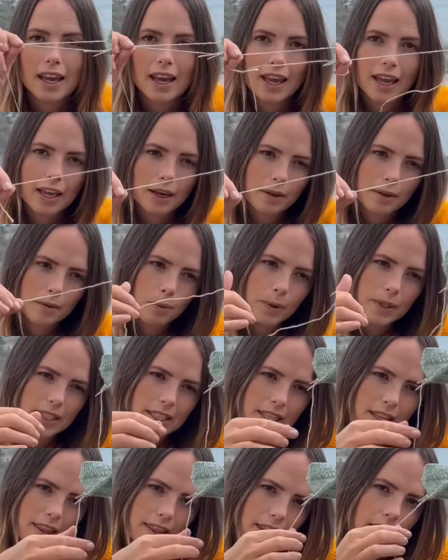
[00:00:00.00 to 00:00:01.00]
it was
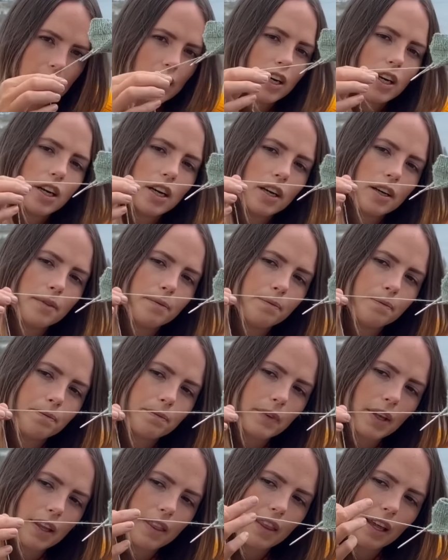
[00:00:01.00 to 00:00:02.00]
thinner
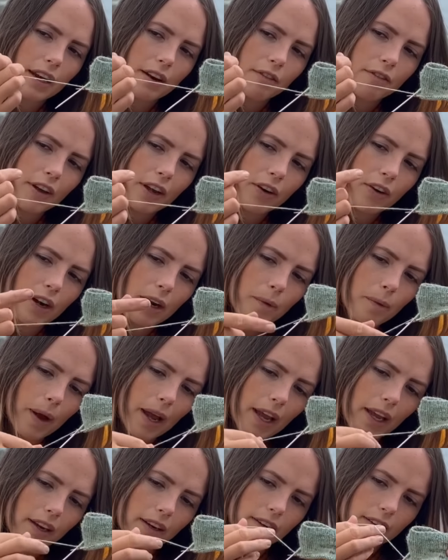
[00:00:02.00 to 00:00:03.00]
than a fingering
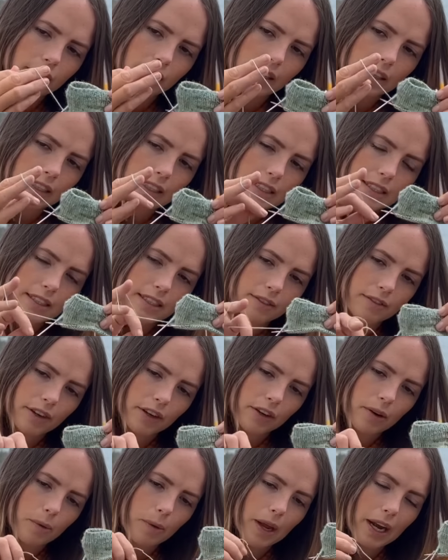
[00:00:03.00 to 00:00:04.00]
weight, at least the
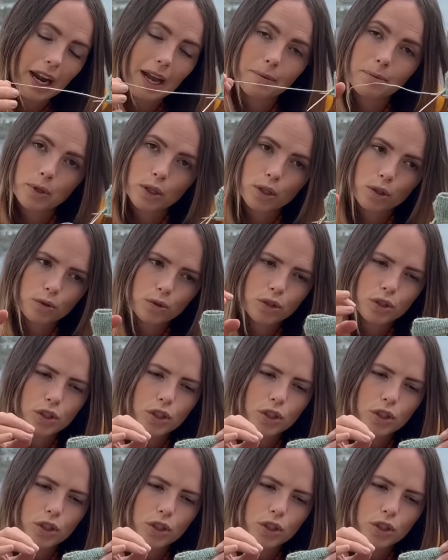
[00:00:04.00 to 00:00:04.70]
fingering weight I'm used